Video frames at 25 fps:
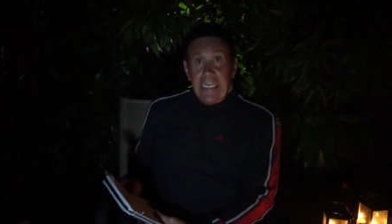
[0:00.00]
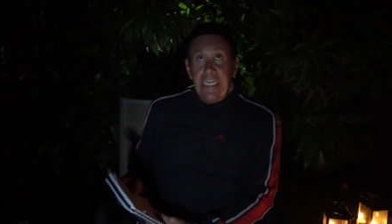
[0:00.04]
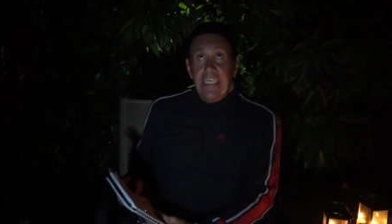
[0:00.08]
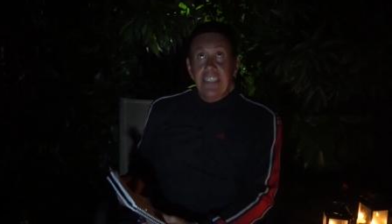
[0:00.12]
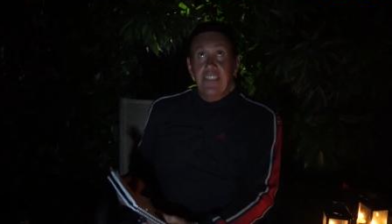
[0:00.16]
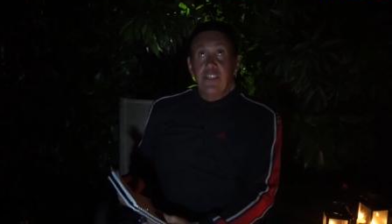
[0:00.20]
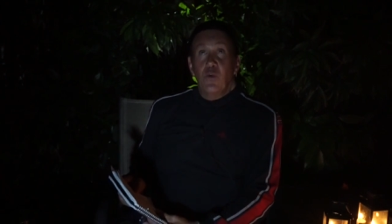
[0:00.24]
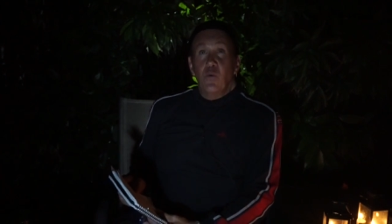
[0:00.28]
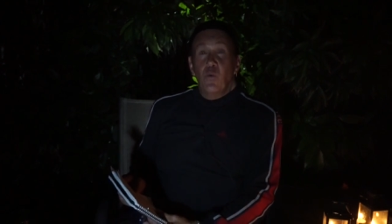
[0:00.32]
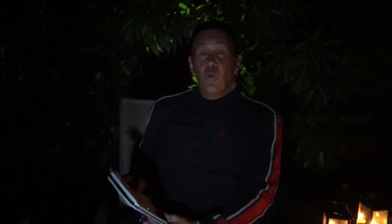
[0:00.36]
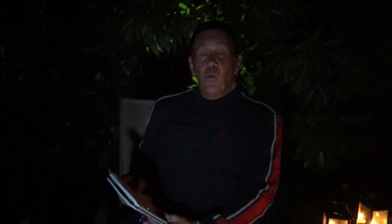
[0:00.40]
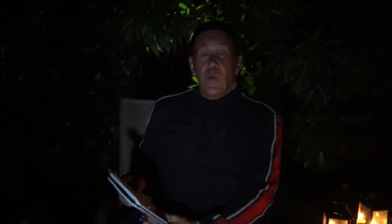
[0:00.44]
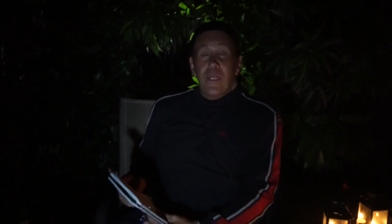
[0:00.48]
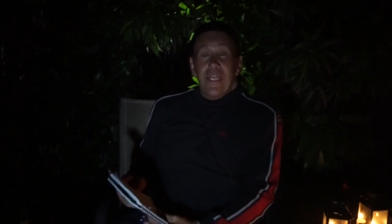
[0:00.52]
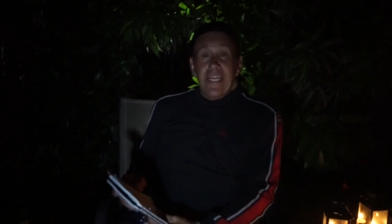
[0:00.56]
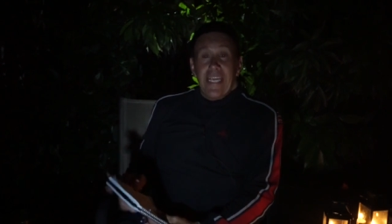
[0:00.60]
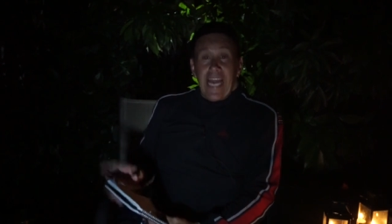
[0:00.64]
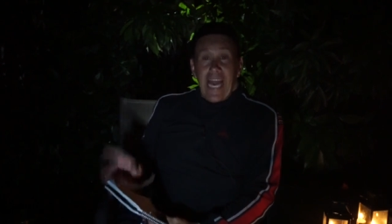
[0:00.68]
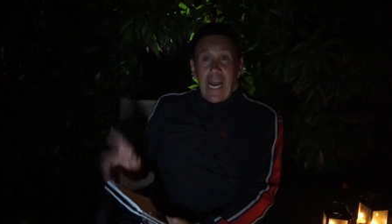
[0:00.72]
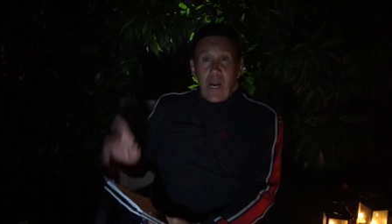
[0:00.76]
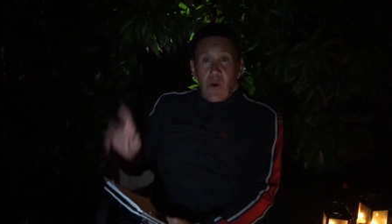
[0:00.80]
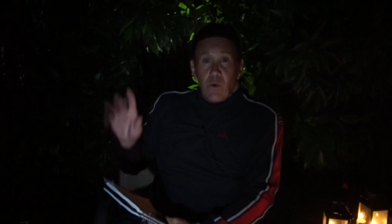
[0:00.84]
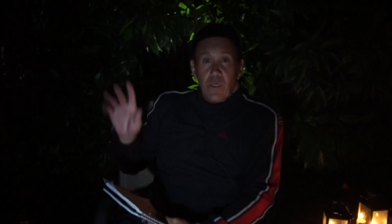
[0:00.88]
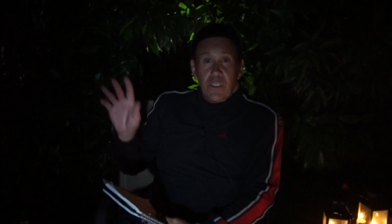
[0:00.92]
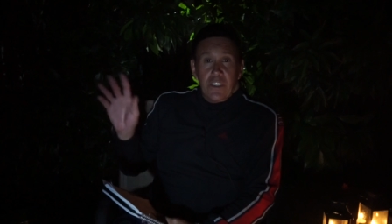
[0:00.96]
in the wee
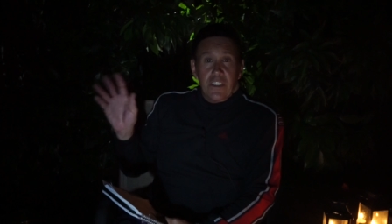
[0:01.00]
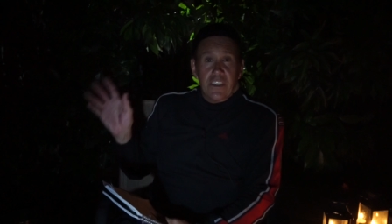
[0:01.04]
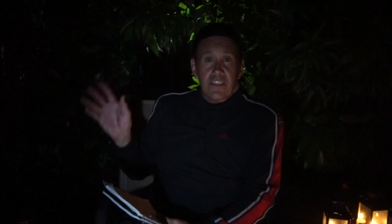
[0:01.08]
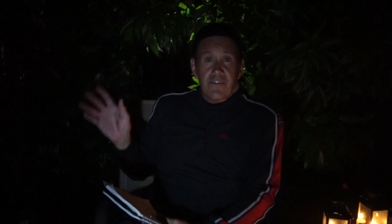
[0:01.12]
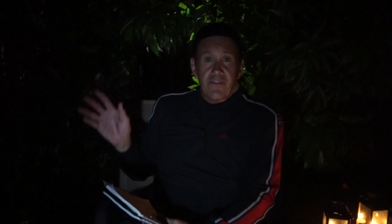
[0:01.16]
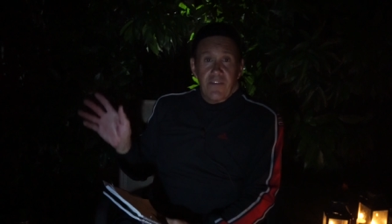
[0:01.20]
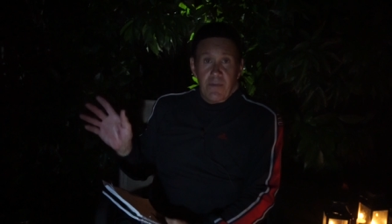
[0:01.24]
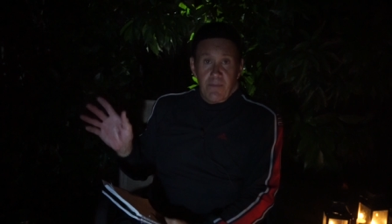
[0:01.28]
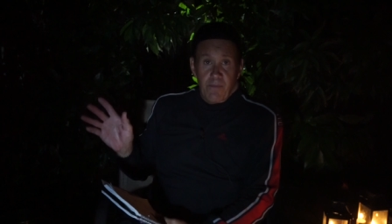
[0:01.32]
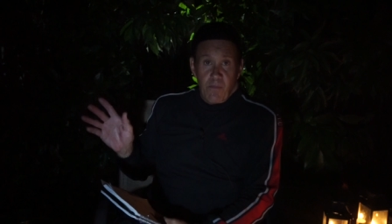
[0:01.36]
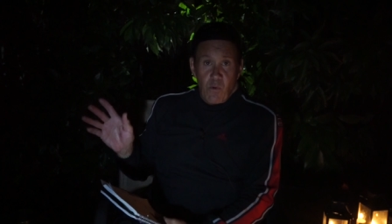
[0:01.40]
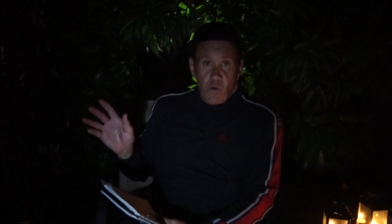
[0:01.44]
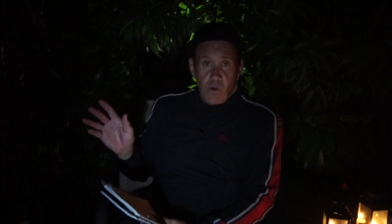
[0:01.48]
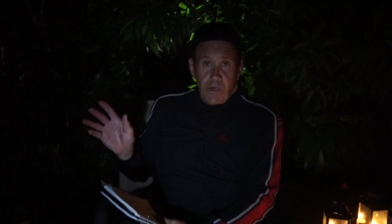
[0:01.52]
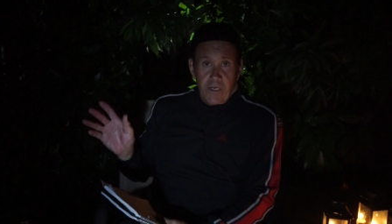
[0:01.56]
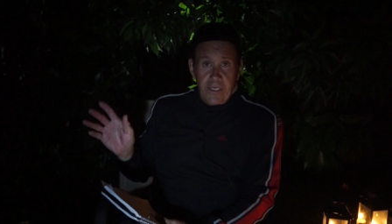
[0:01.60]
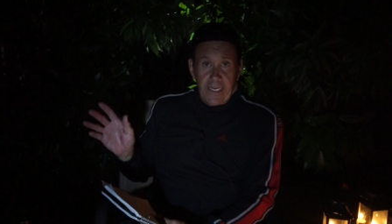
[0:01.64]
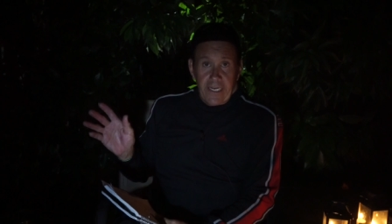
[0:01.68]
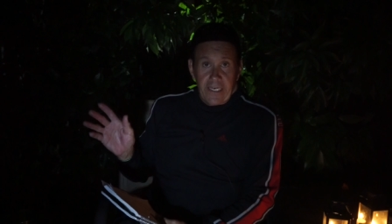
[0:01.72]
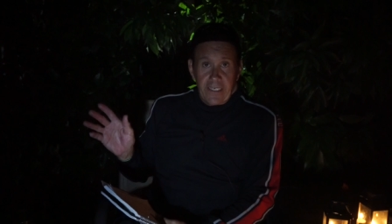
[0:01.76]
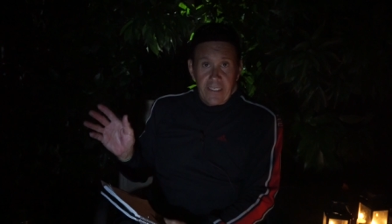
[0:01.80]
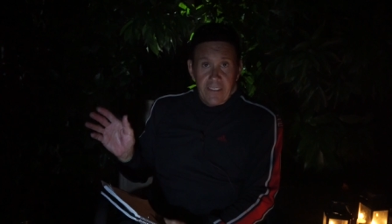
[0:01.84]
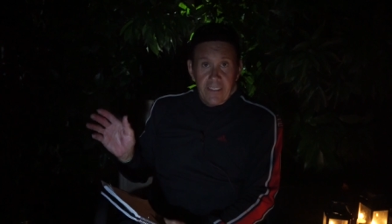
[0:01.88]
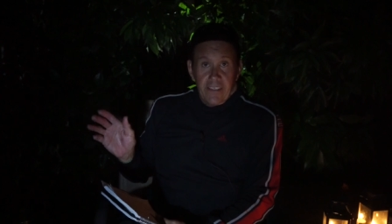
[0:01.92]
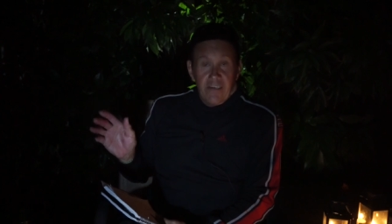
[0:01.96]
hours of the
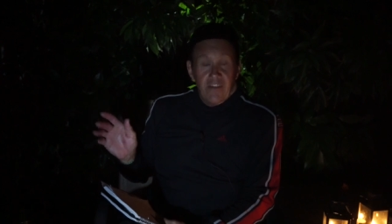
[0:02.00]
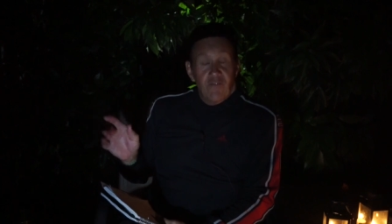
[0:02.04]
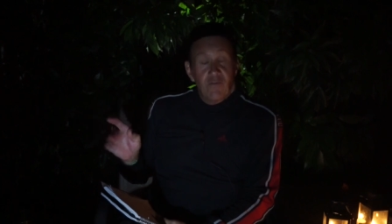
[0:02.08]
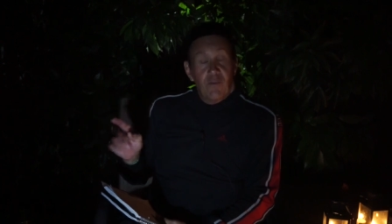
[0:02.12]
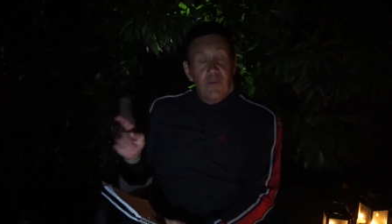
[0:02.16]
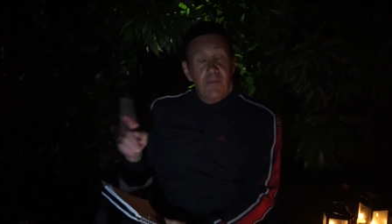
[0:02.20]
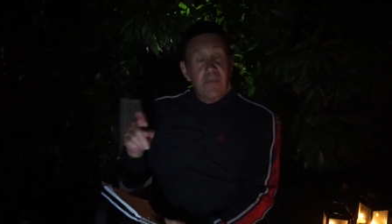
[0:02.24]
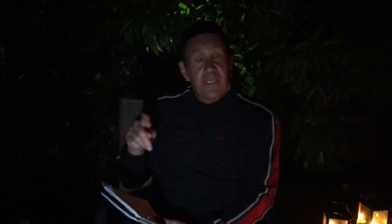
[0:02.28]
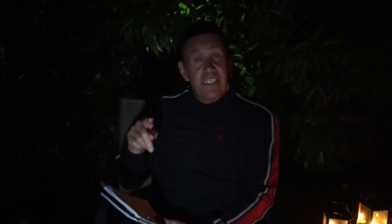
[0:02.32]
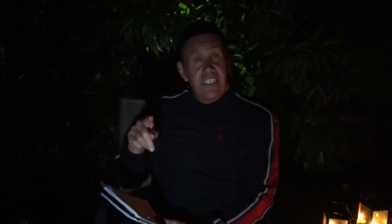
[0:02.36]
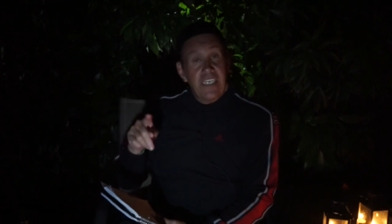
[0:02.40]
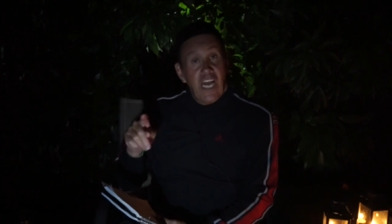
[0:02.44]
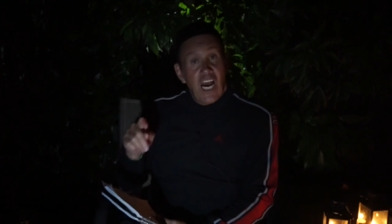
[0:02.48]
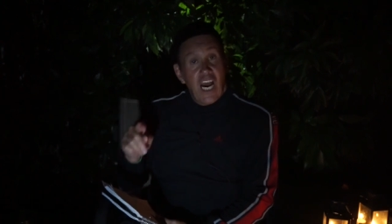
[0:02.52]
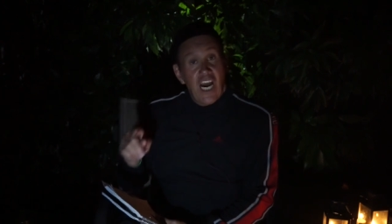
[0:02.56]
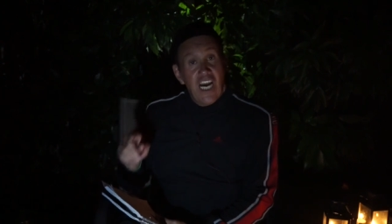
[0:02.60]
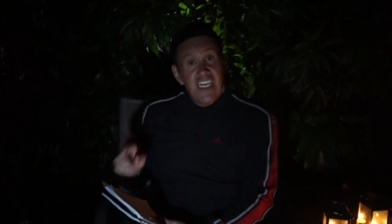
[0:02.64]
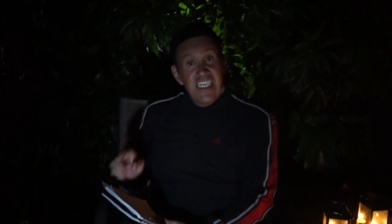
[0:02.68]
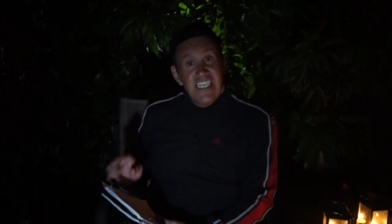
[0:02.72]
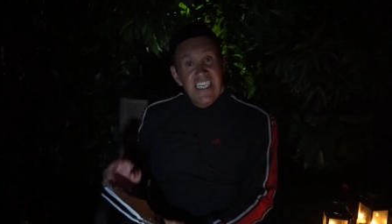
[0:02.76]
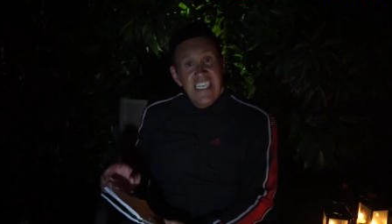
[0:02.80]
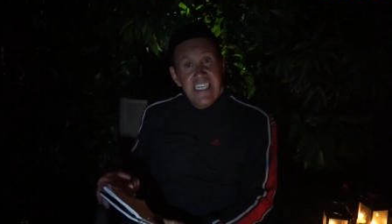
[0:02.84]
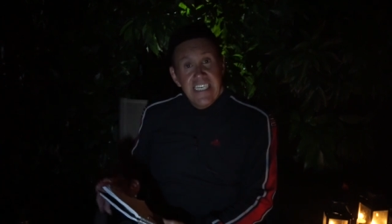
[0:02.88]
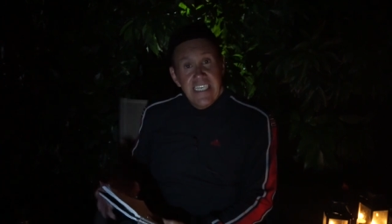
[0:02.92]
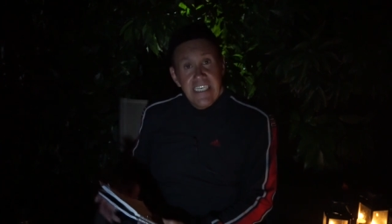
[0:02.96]
morning from an
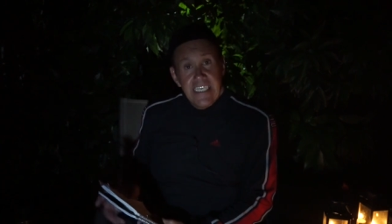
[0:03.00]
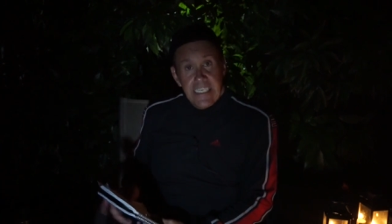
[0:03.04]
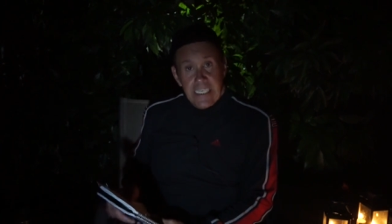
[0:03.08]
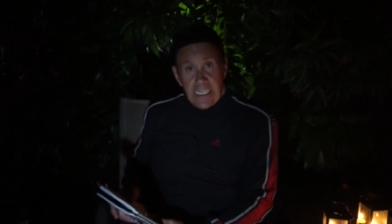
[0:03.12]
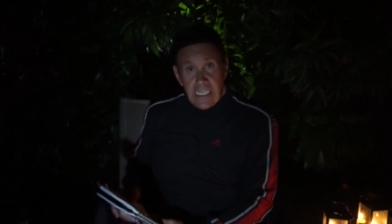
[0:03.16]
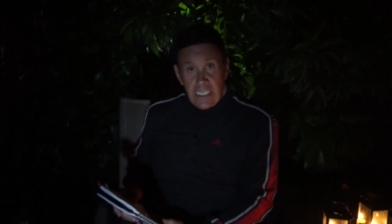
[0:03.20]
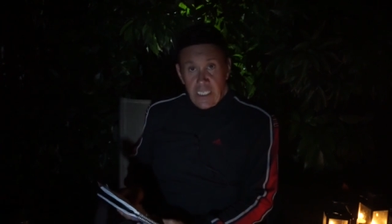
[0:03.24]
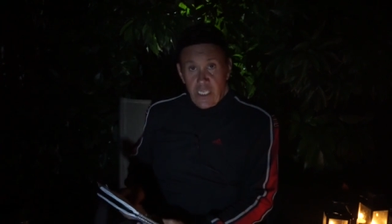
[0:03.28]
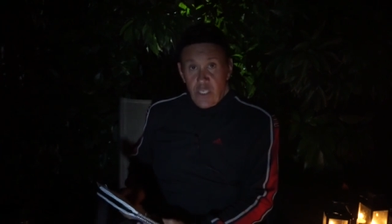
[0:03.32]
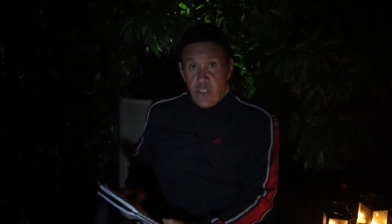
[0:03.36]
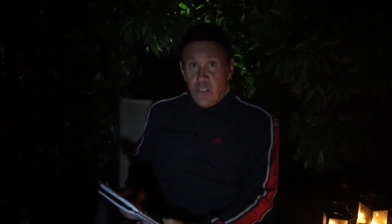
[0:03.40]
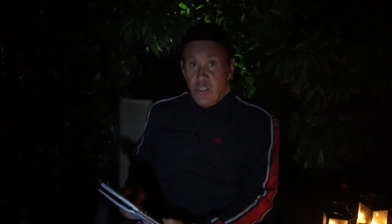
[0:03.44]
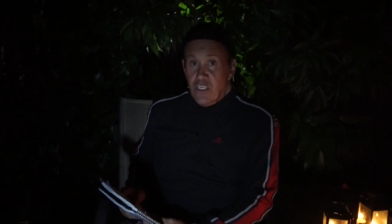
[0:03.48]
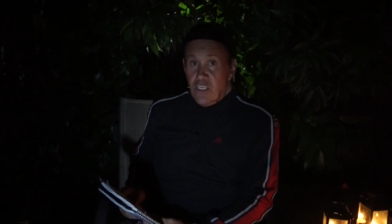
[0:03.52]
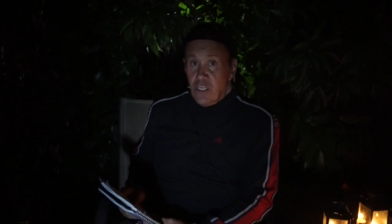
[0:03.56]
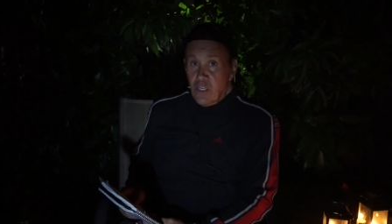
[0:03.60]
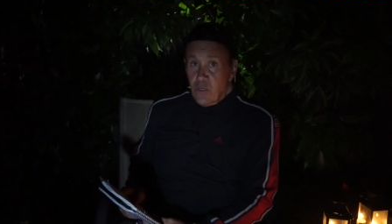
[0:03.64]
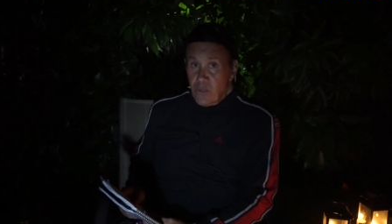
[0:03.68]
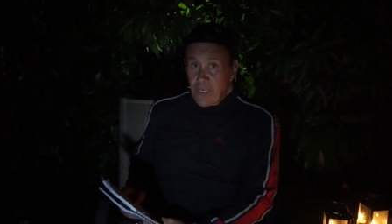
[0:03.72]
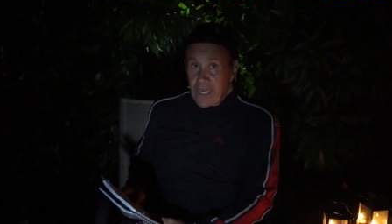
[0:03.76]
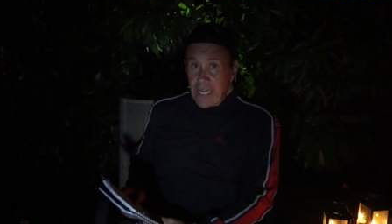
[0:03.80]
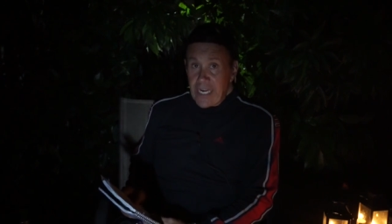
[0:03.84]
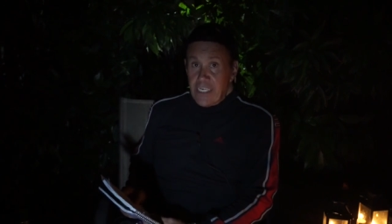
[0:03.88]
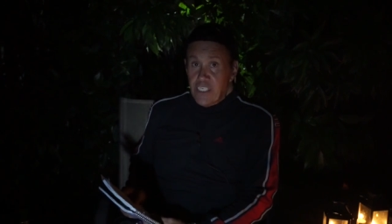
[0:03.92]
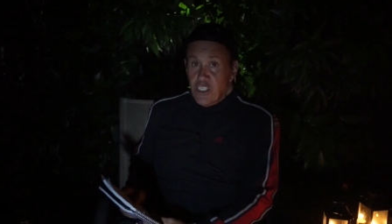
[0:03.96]
undisclosed
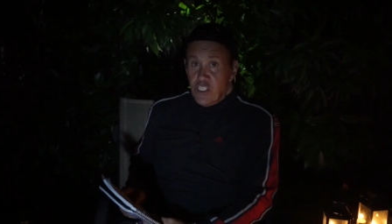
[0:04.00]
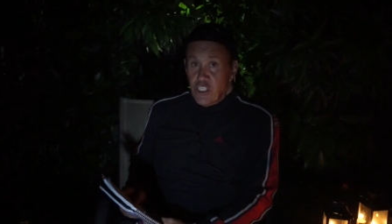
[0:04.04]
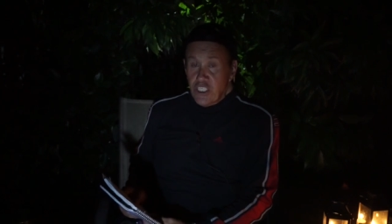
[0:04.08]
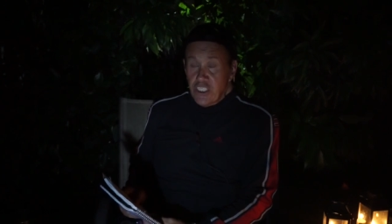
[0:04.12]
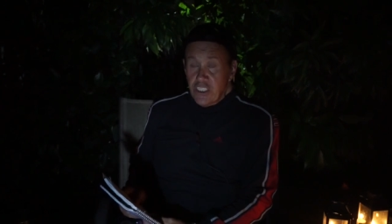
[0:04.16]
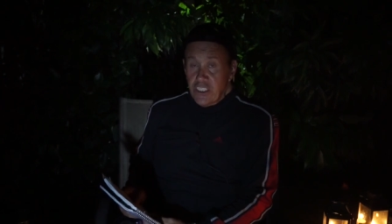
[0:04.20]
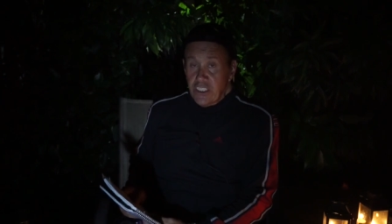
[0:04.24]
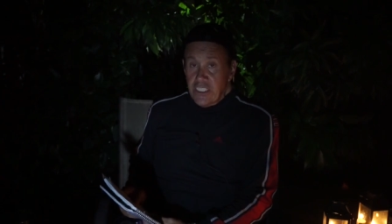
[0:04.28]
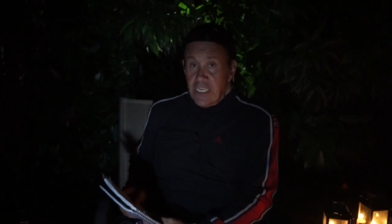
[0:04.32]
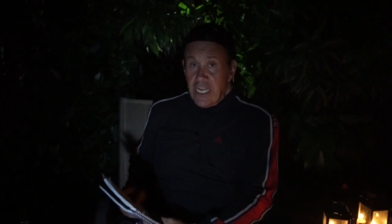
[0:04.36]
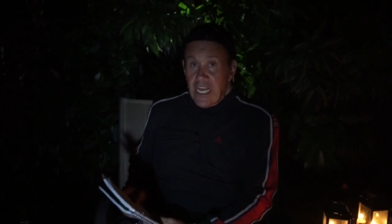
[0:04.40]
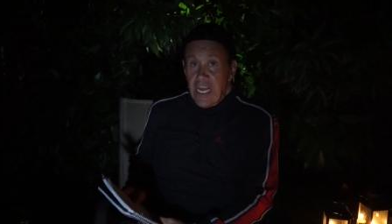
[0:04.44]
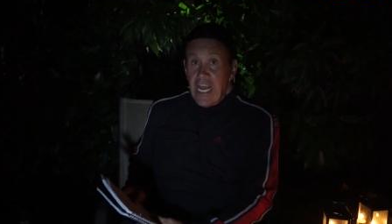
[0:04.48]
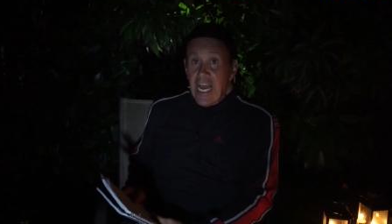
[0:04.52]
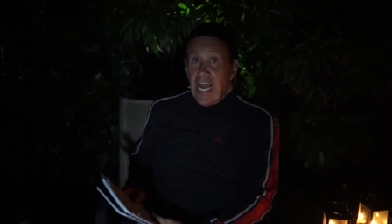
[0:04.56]
location